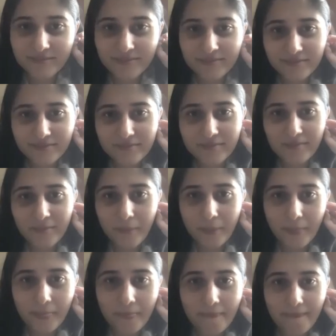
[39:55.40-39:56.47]

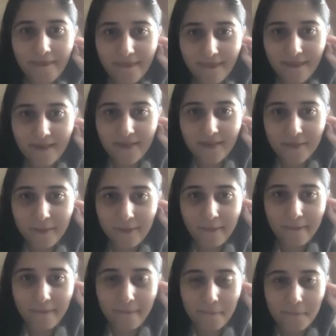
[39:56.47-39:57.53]

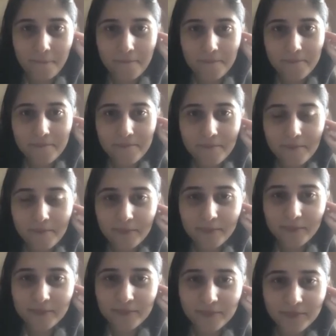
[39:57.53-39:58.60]

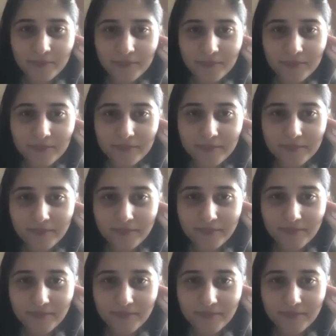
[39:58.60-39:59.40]
(not speaking)